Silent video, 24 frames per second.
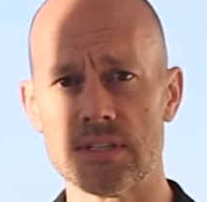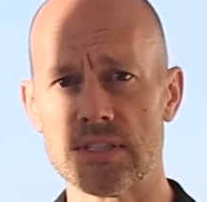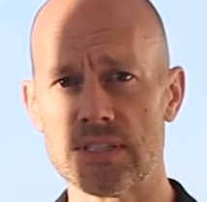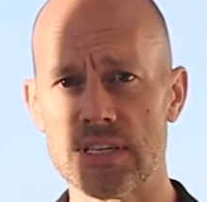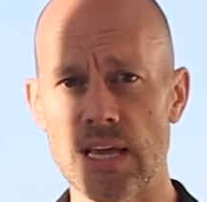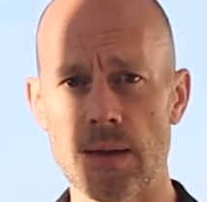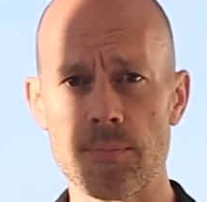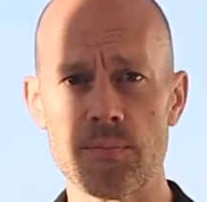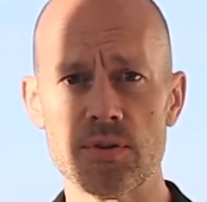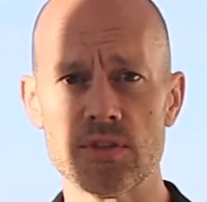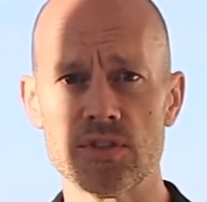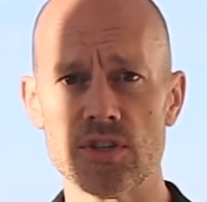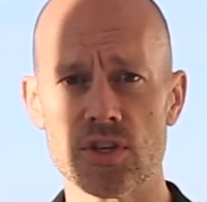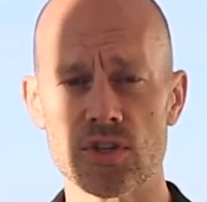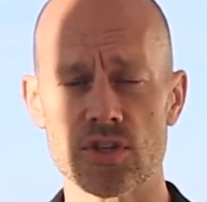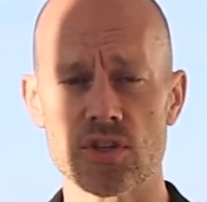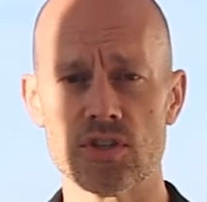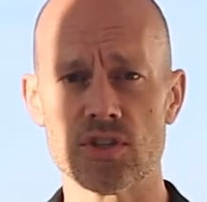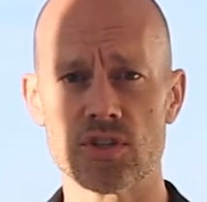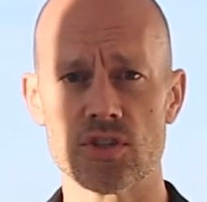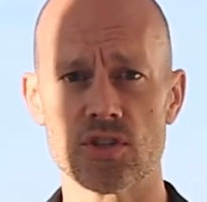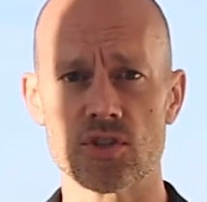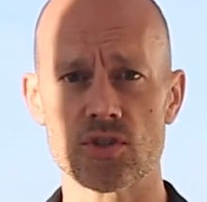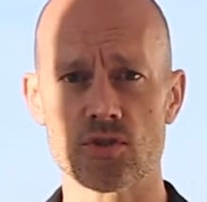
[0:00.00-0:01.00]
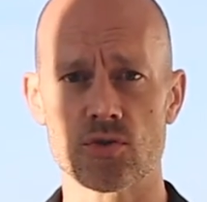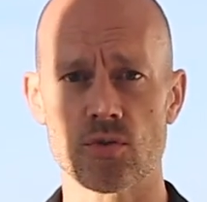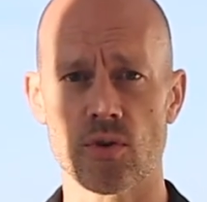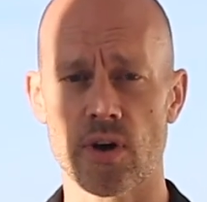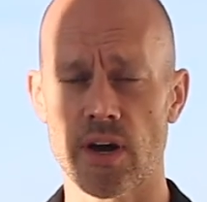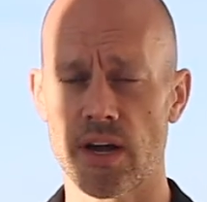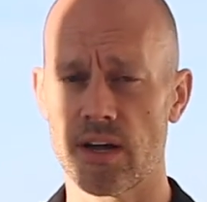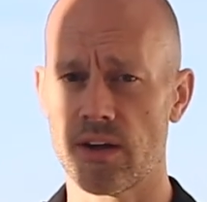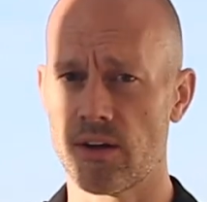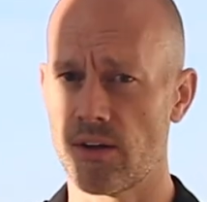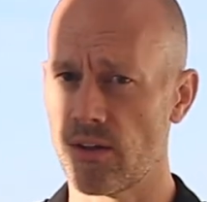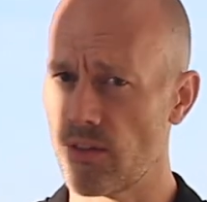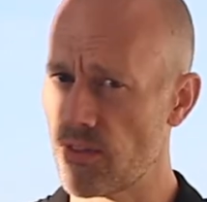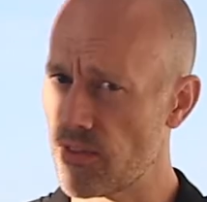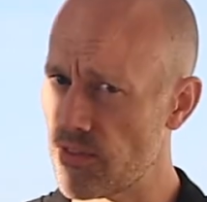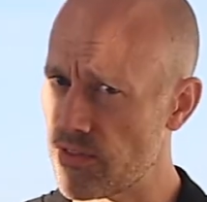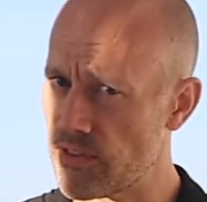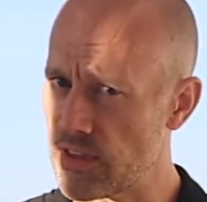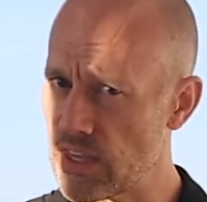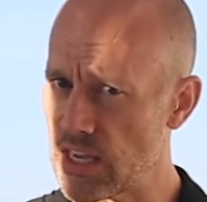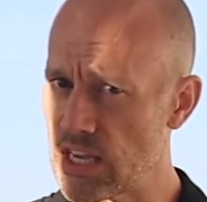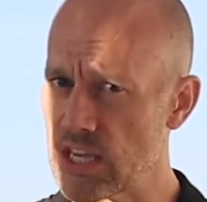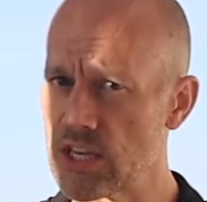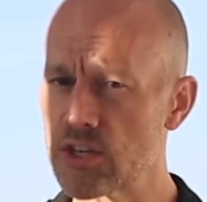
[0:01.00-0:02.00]
depositions in trial,
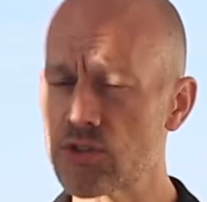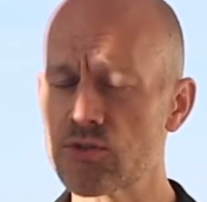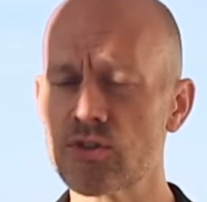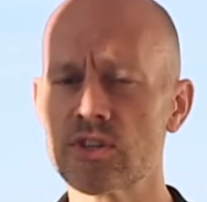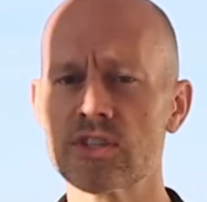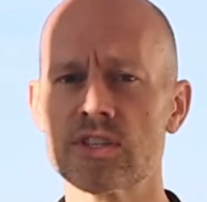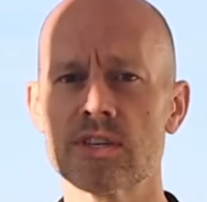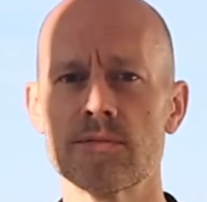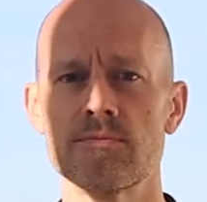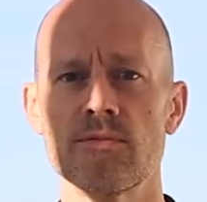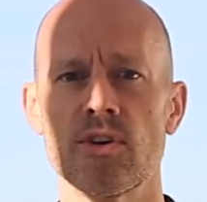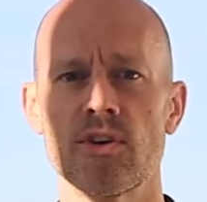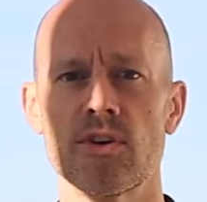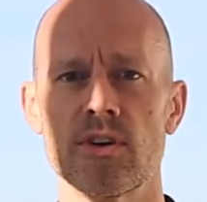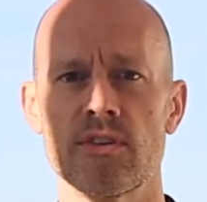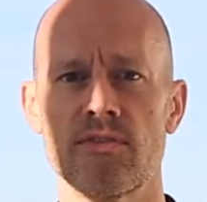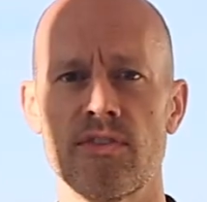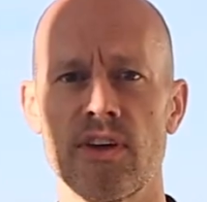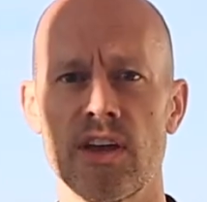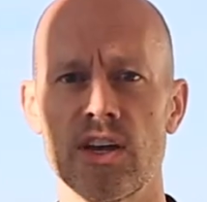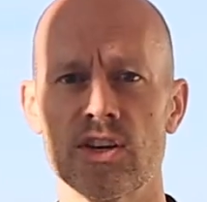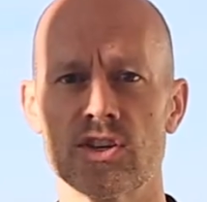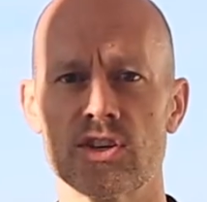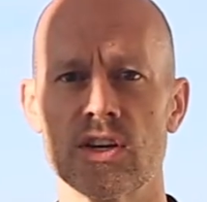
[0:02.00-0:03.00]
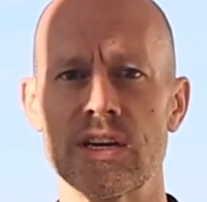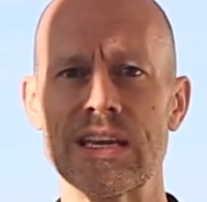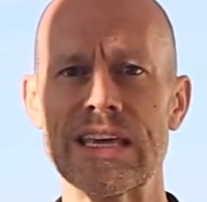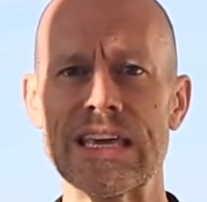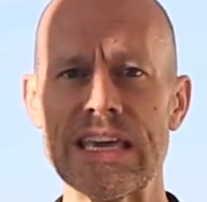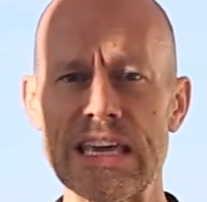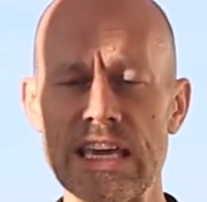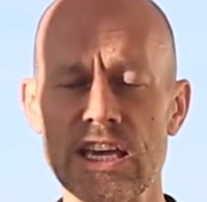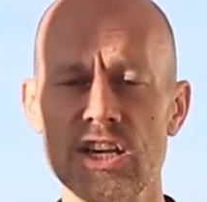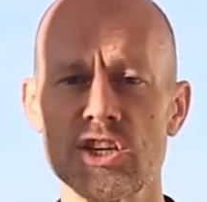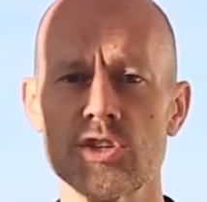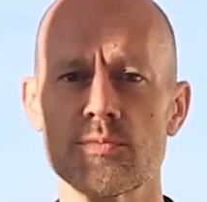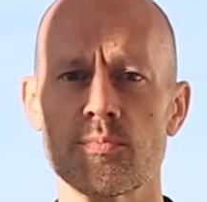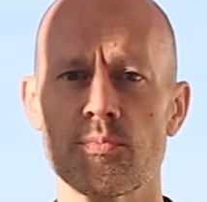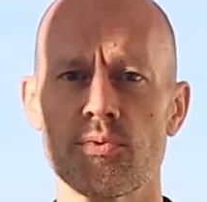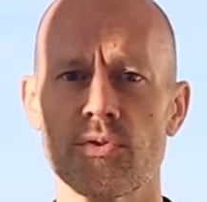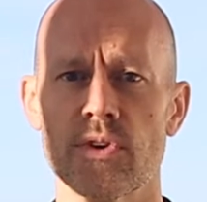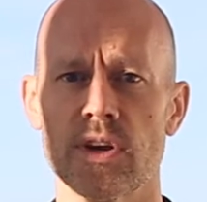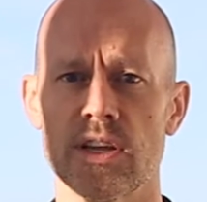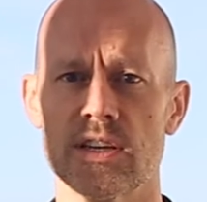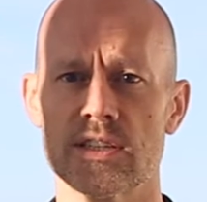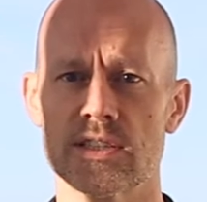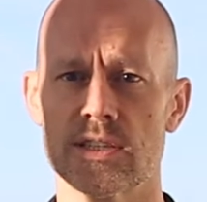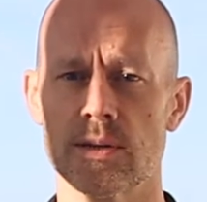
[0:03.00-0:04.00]
the interest and motivation is
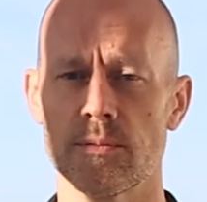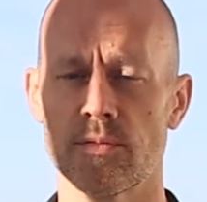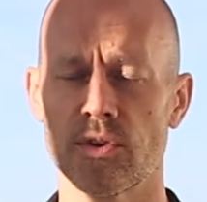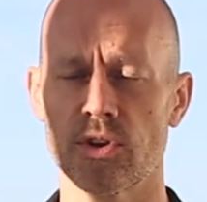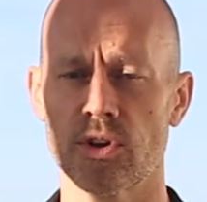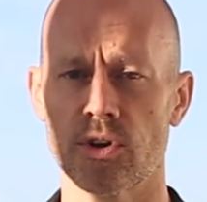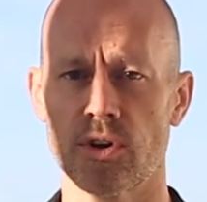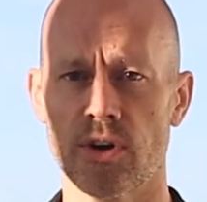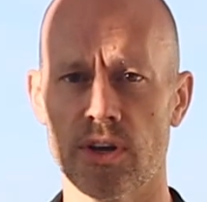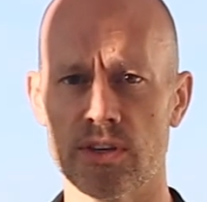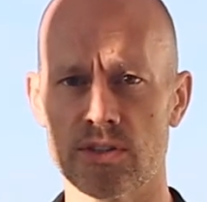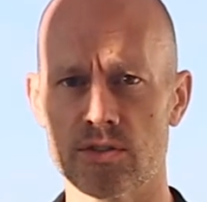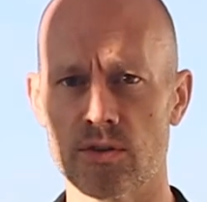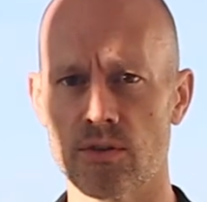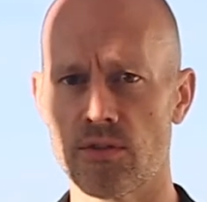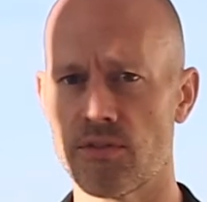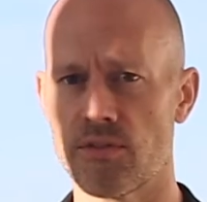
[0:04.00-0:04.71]
pretty similar. And so